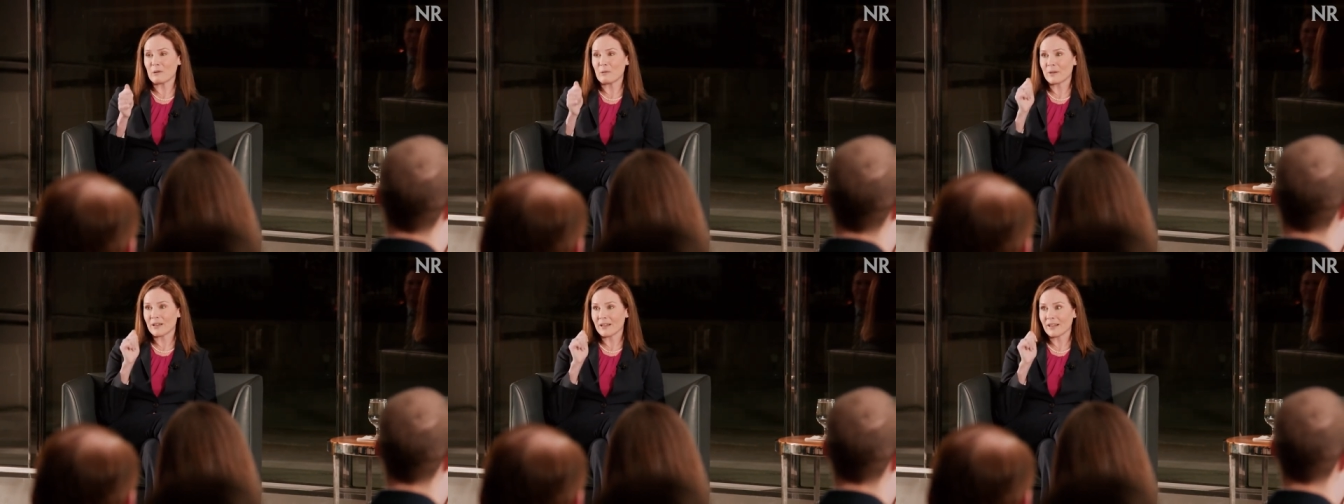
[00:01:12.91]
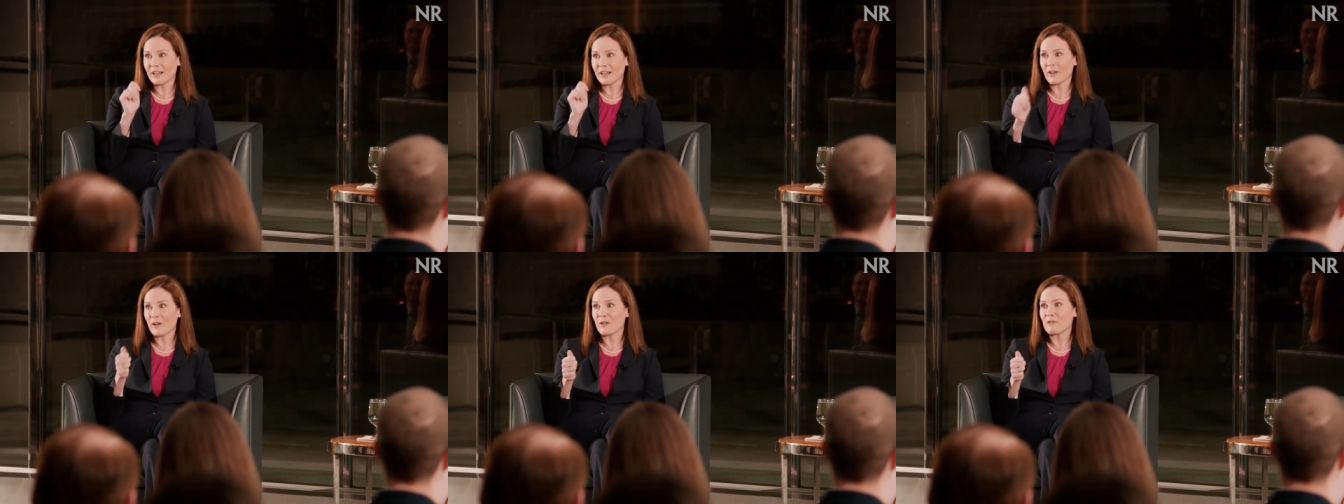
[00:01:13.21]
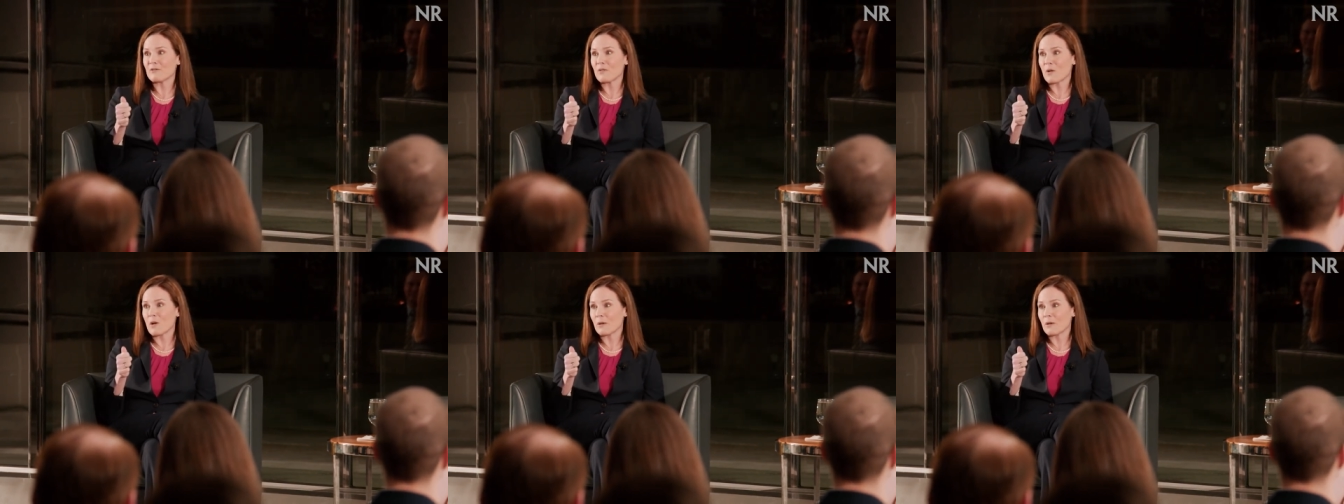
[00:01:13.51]
were we going to
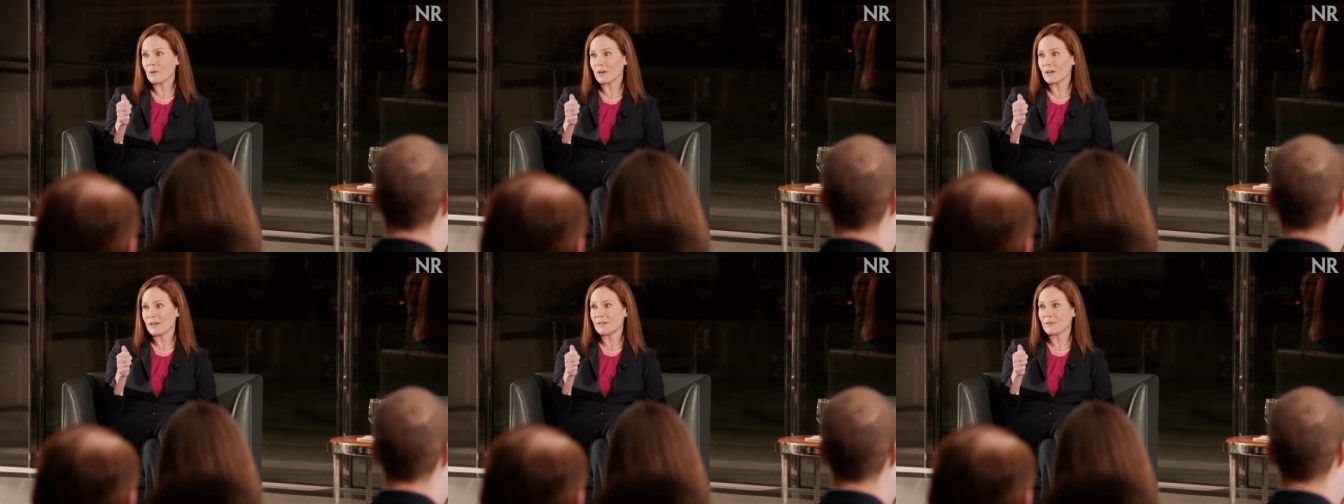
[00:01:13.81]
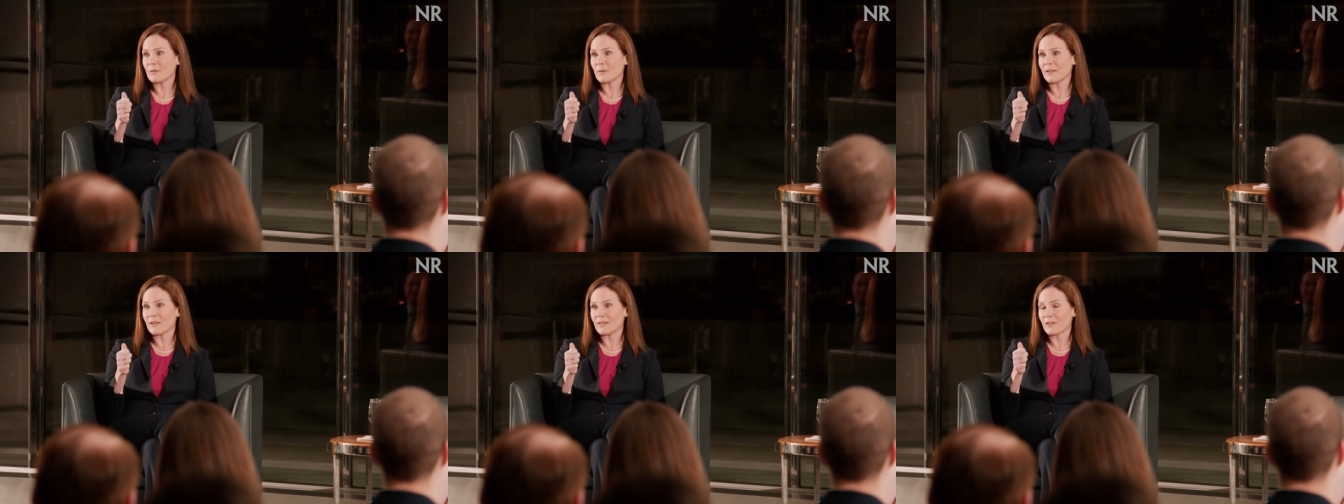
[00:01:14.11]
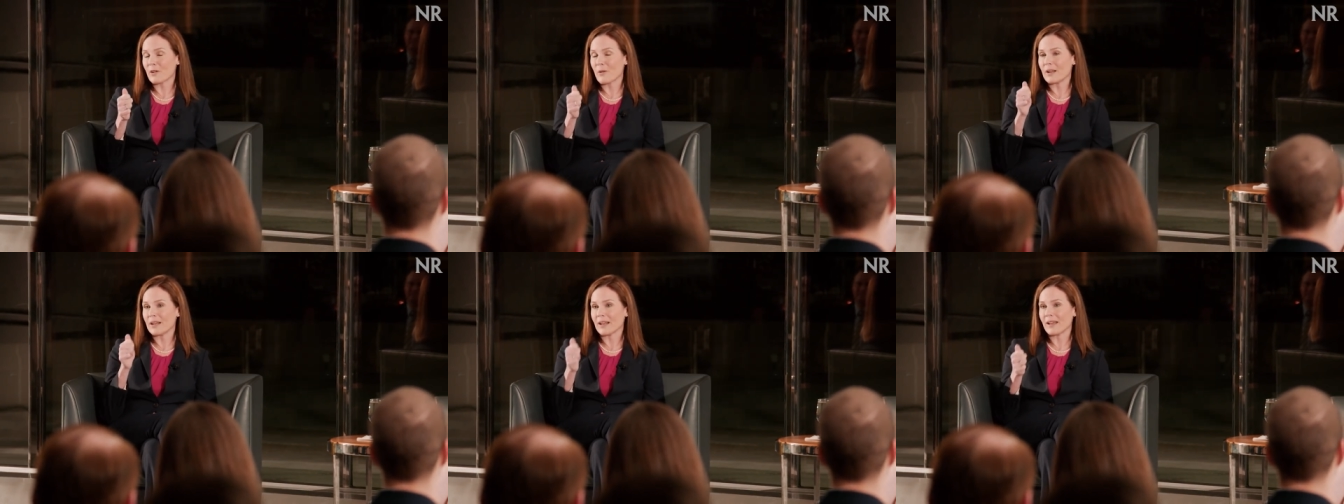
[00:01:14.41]
go forward with
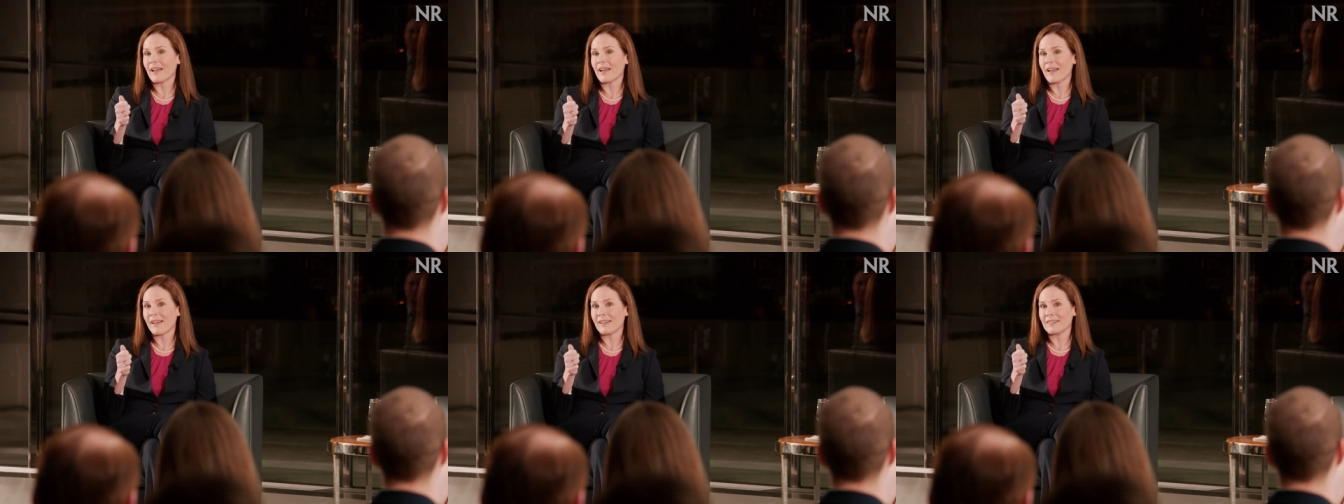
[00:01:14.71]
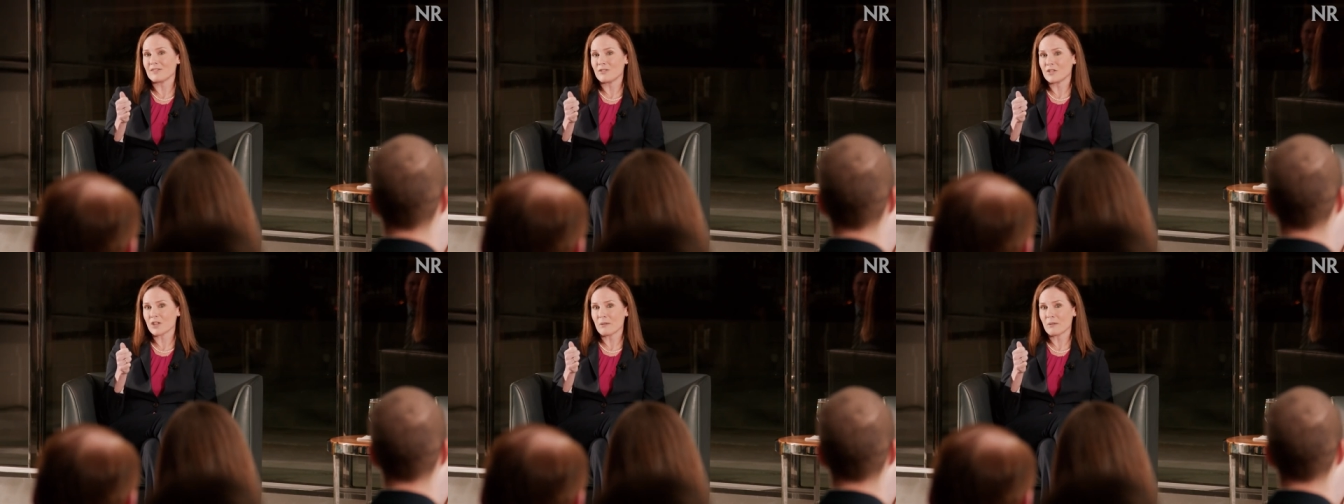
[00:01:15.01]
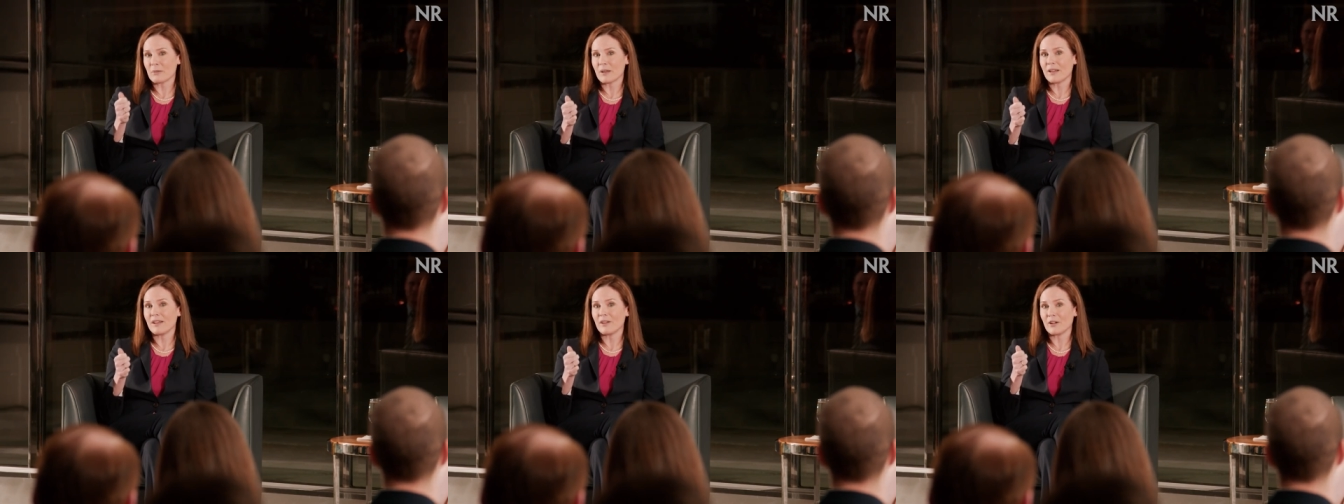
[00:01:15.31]
going to get
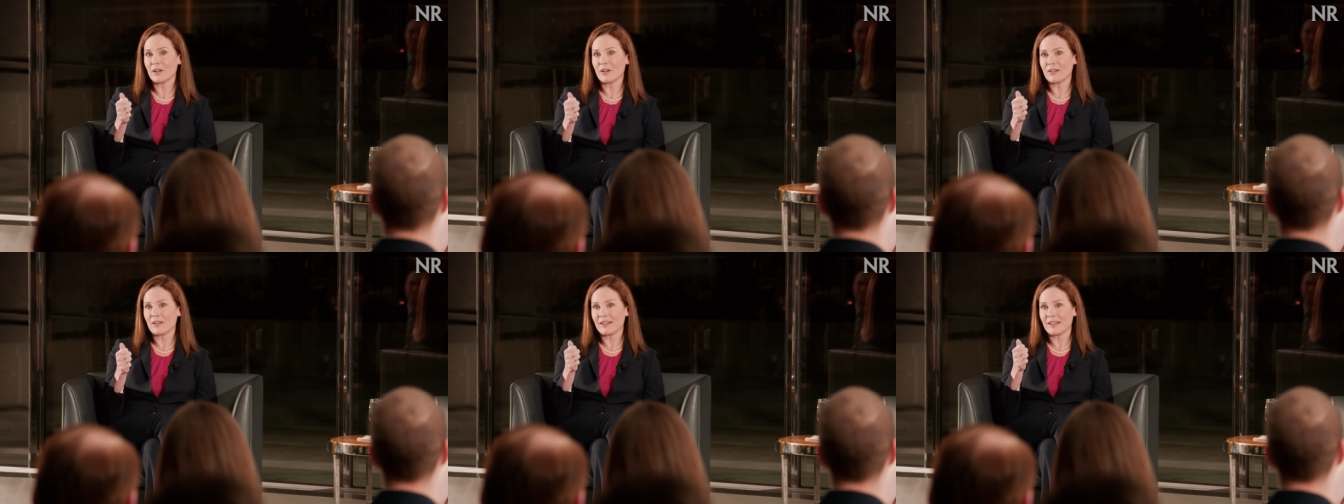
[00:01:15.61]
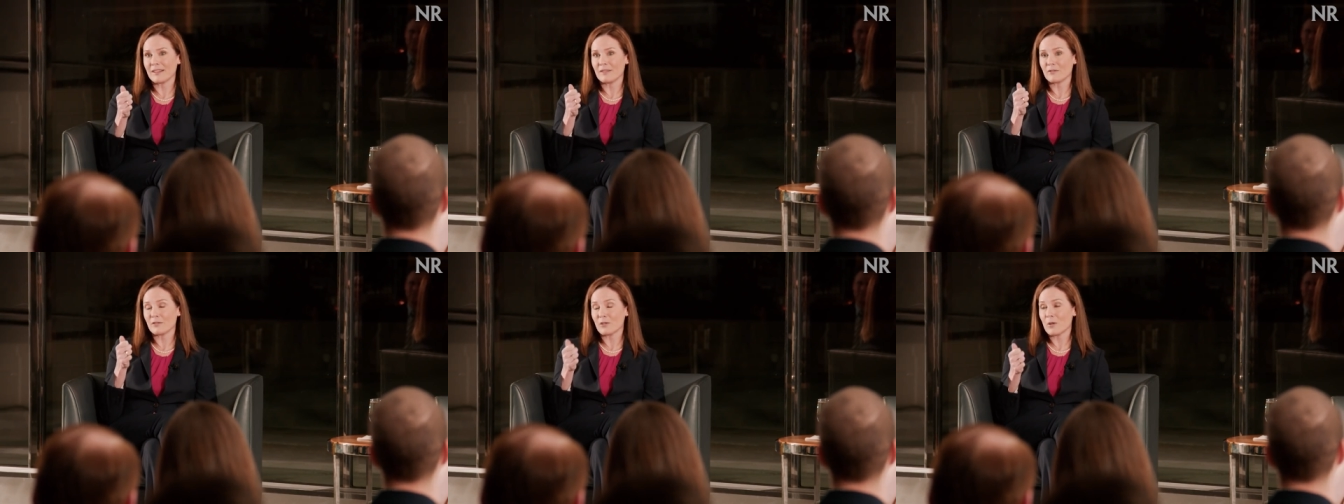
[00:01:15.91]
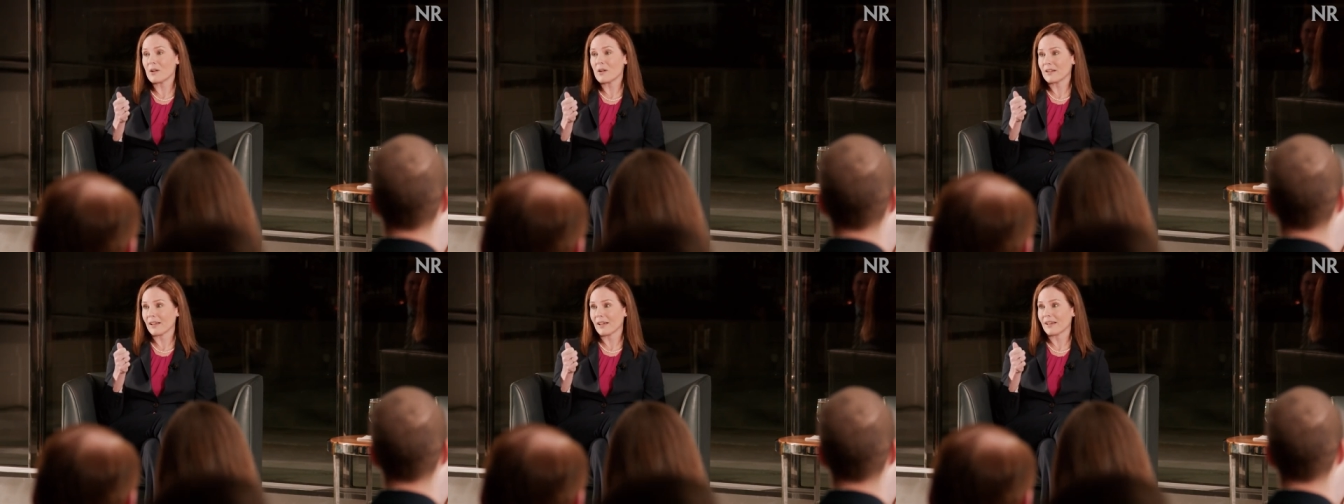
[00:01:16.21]
John Peter in
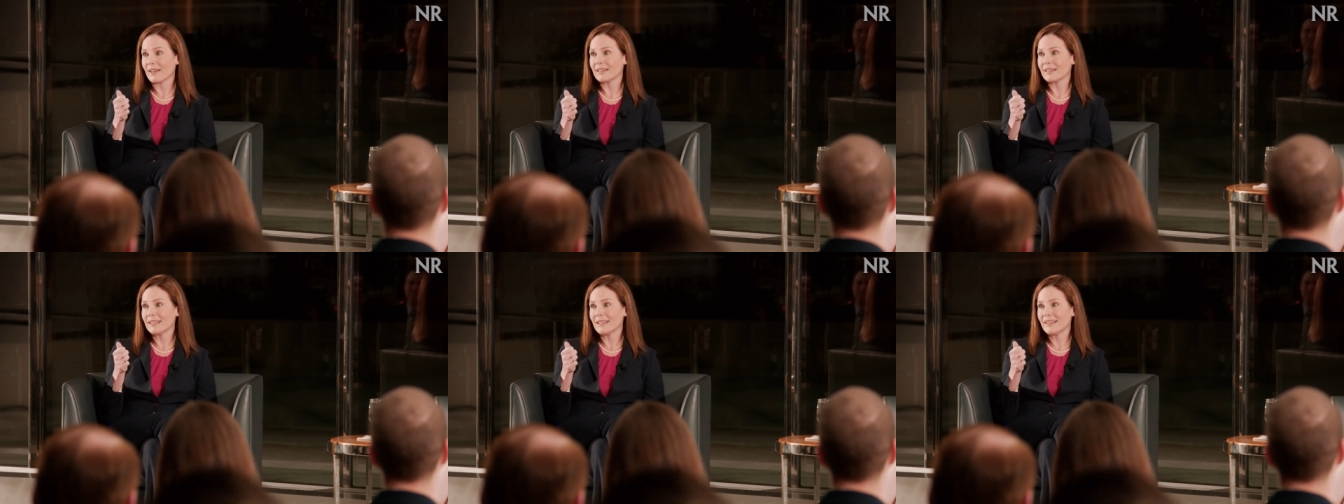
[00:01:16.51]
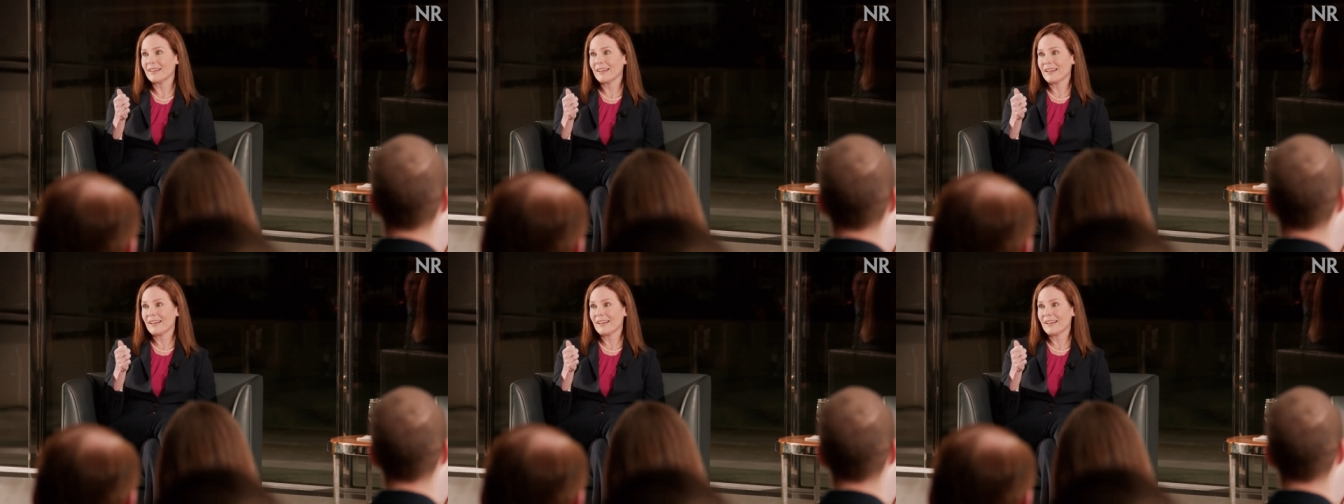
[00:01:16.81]
Florida,